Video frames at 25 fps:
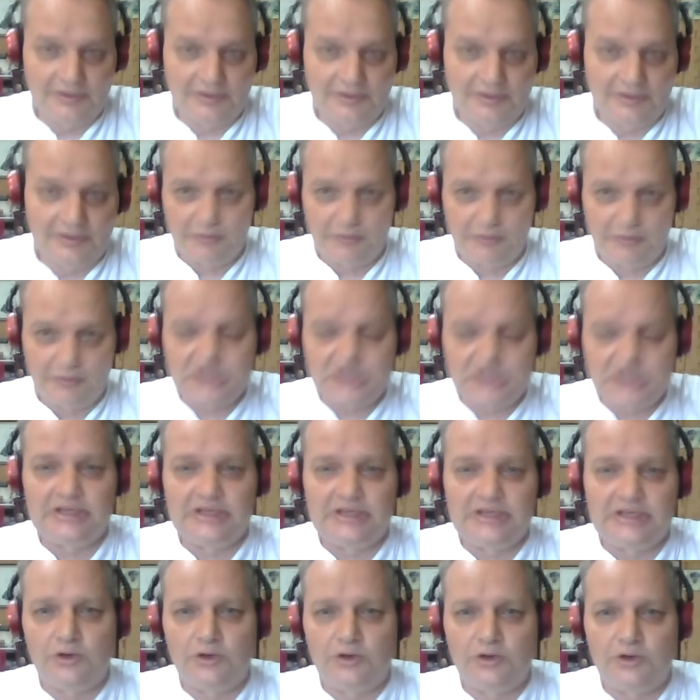originally
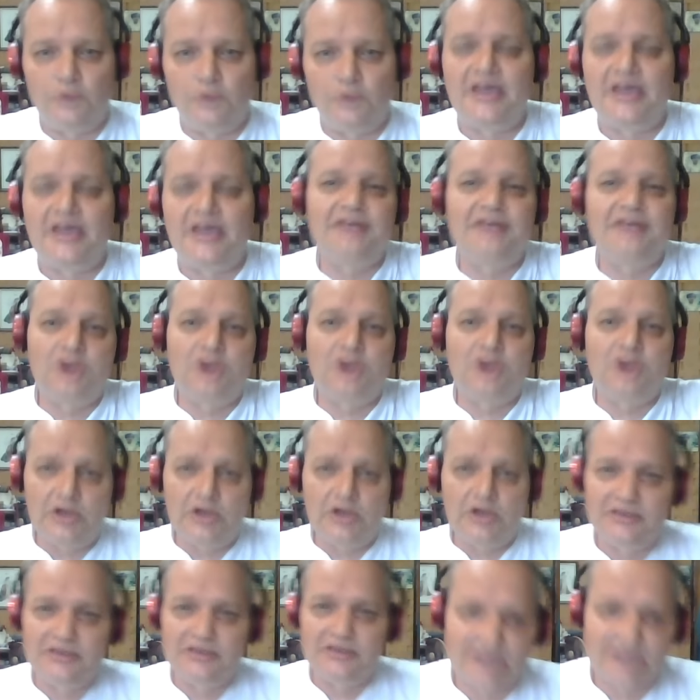called the
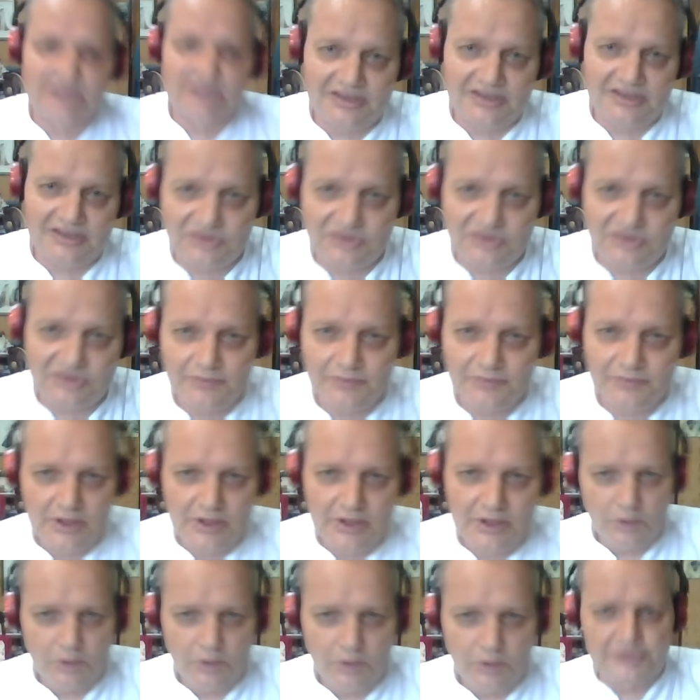Antiochian texts,
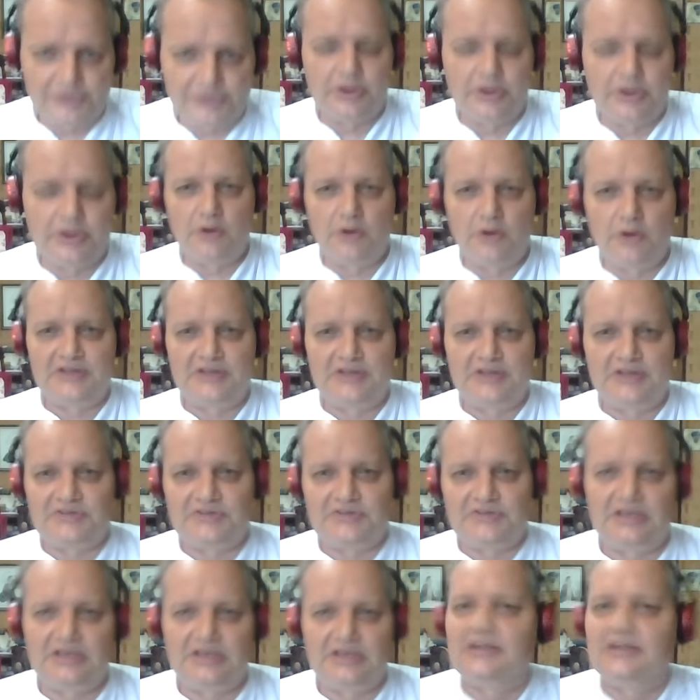also known as
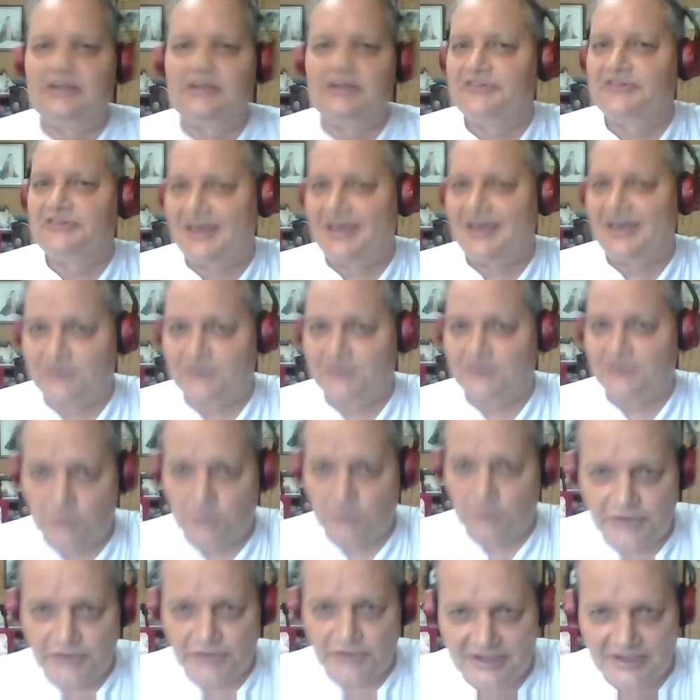the ecclesiastical
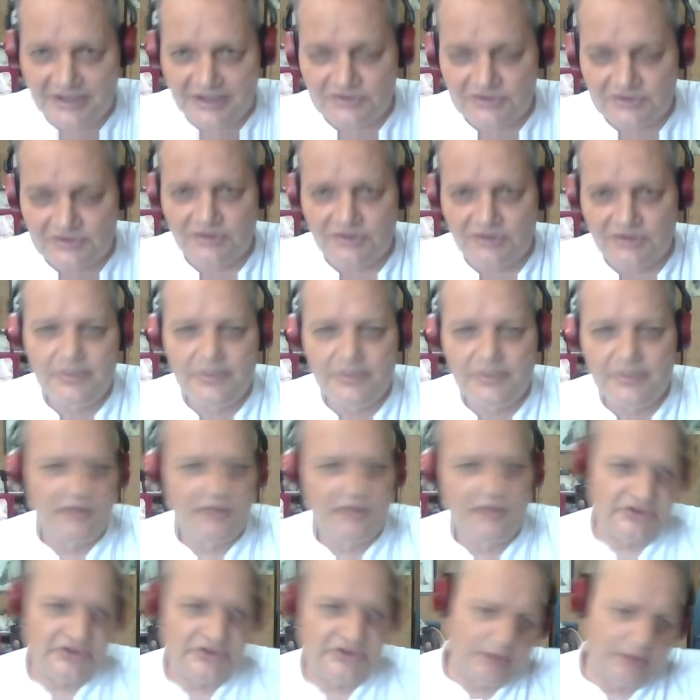texts, the
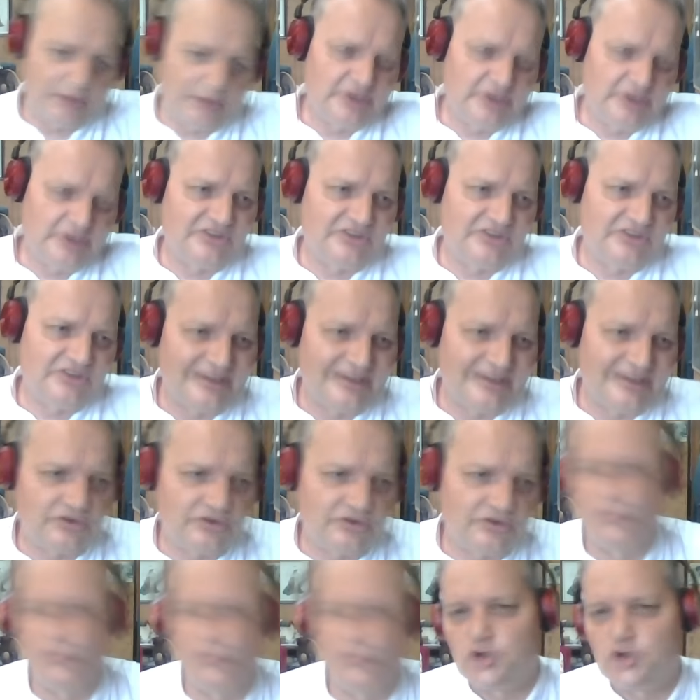Syrian texts, the
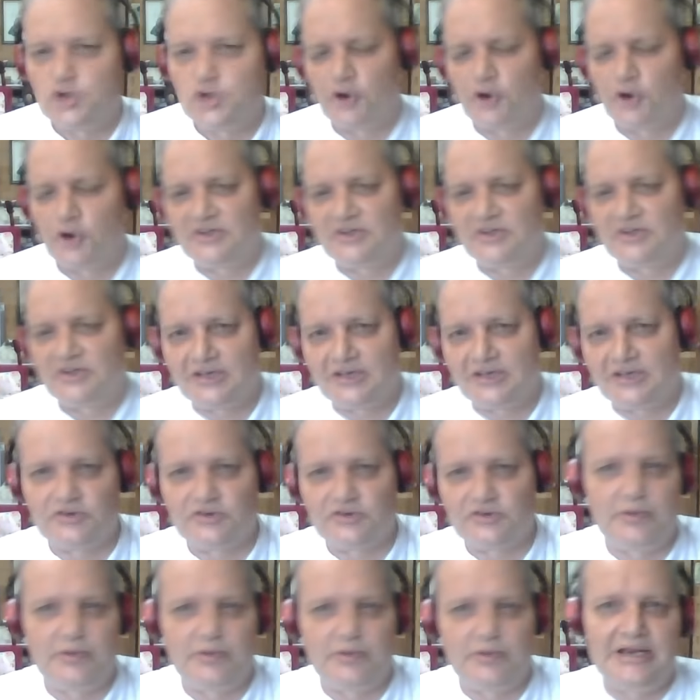majority texts. There's
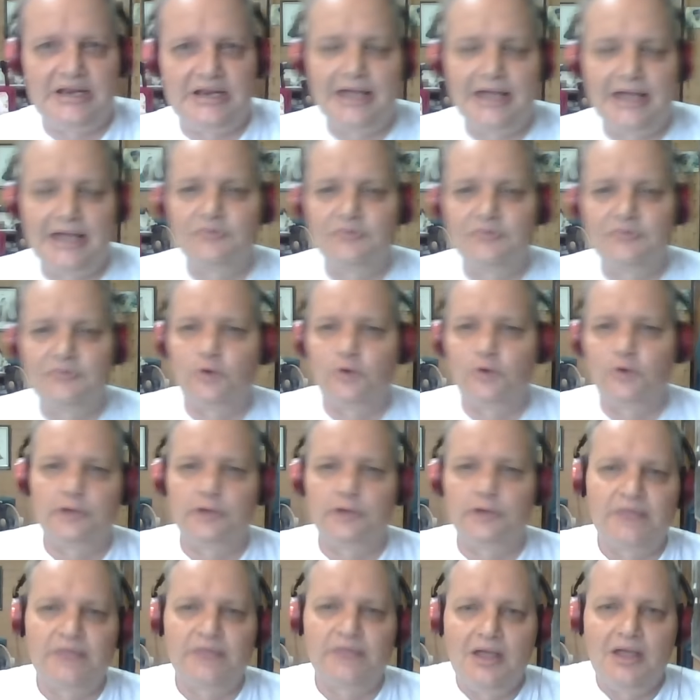many names for
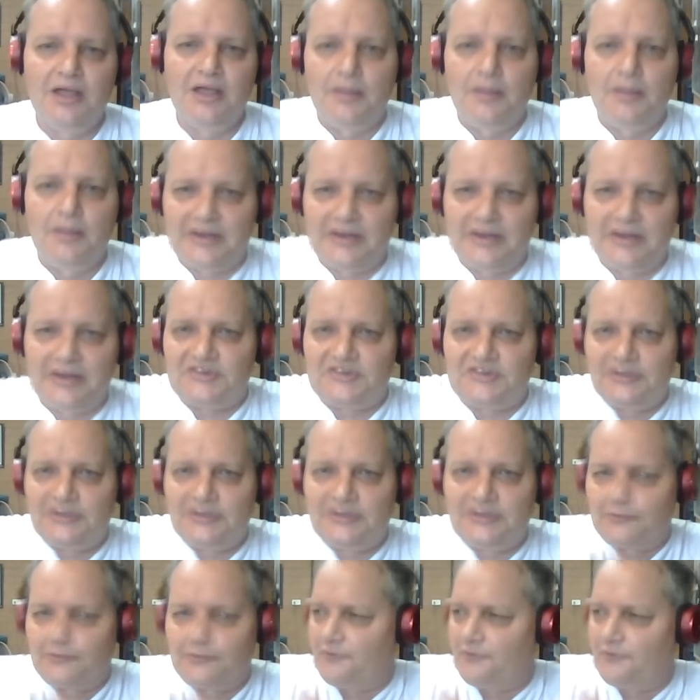it, but it's
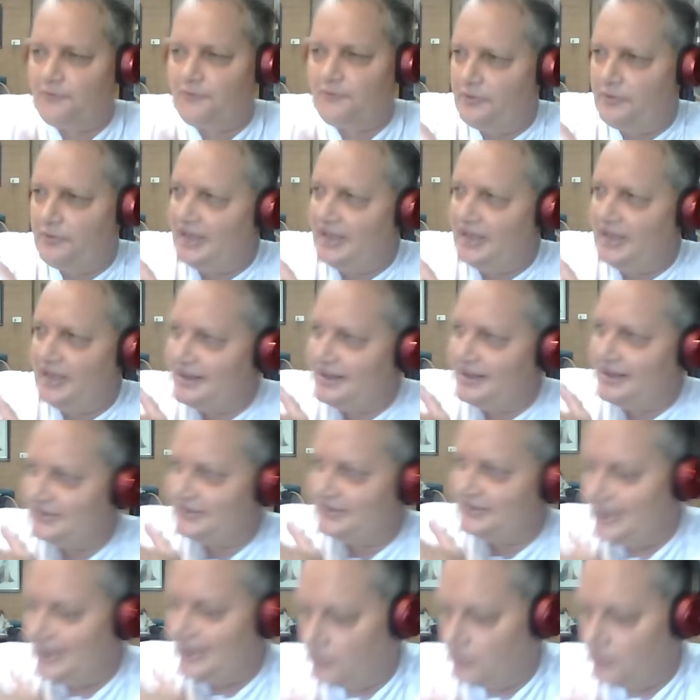different from the
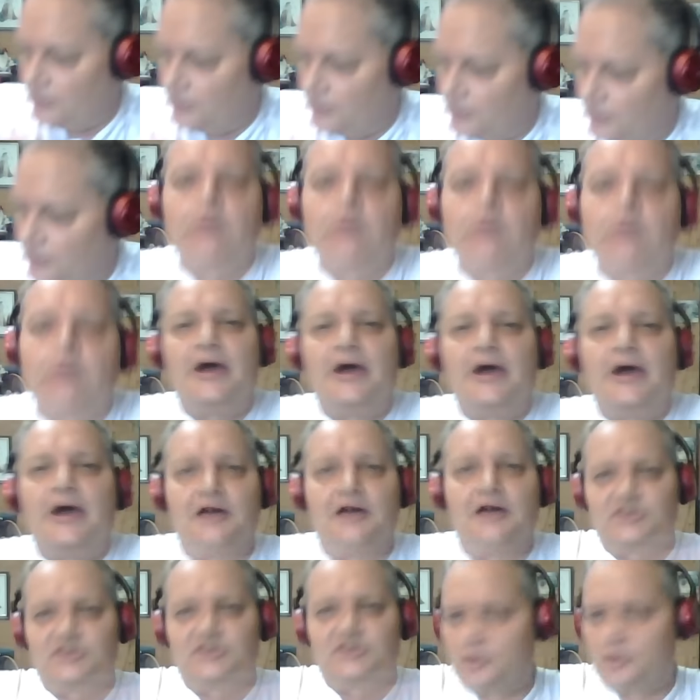Alexandrian. Anyway, I
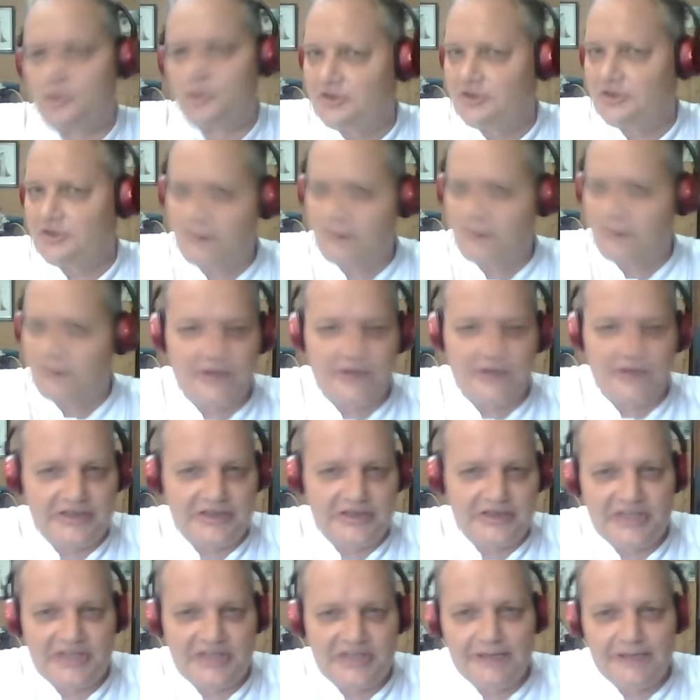just wanted to throw that in
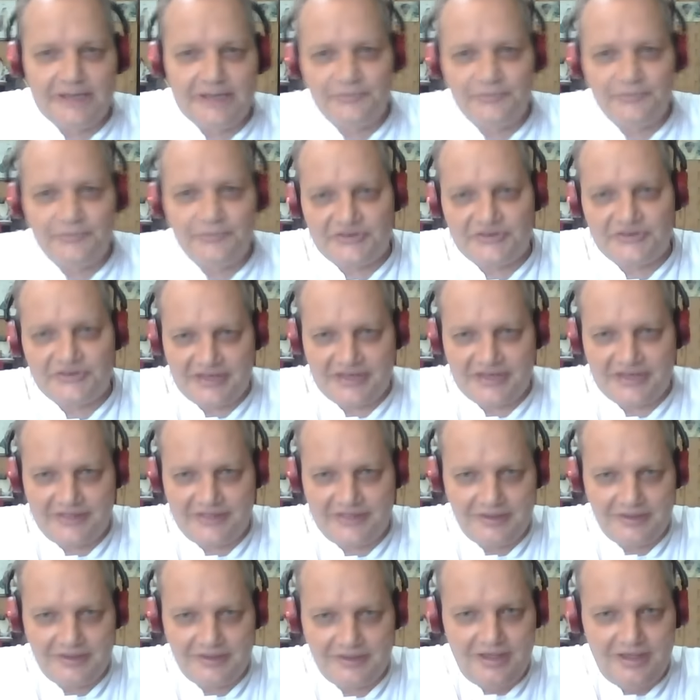there to say
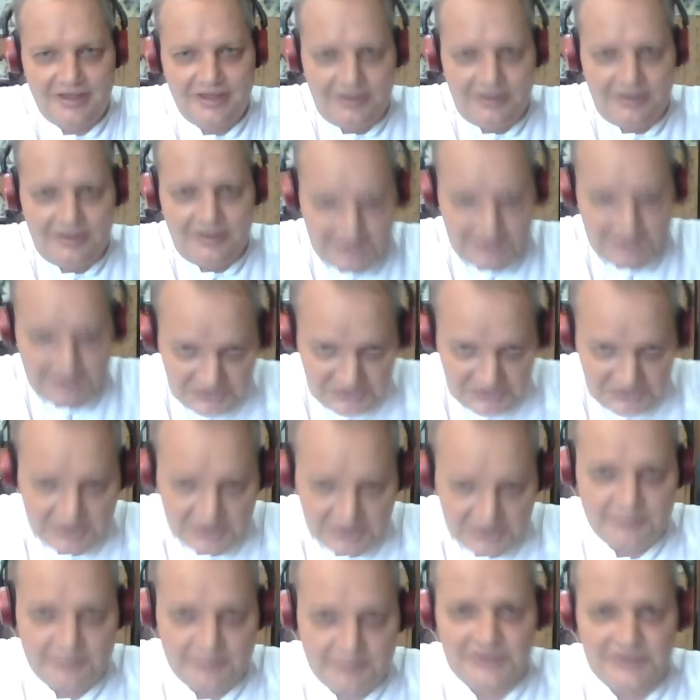that this is
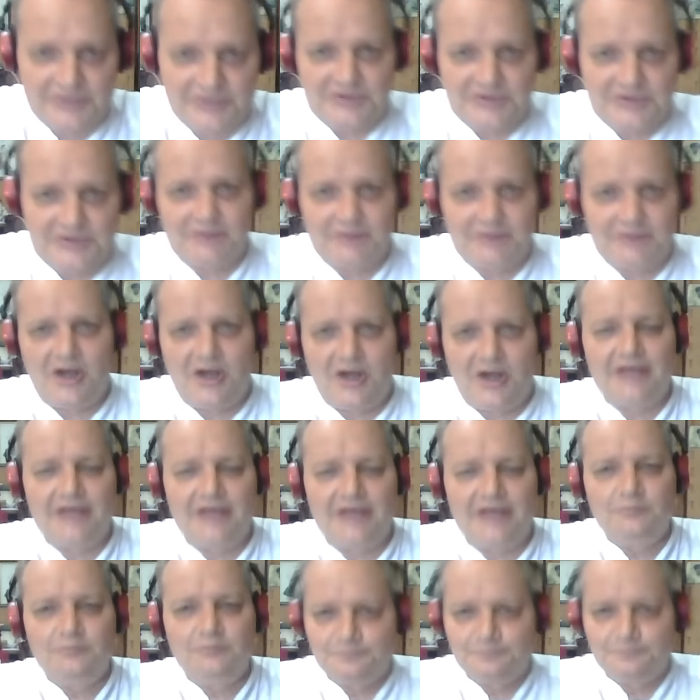the this is the
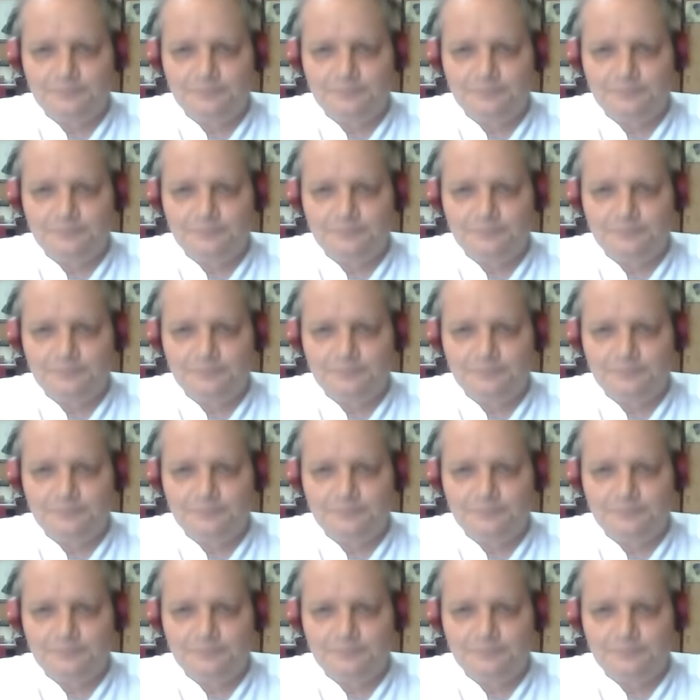vine.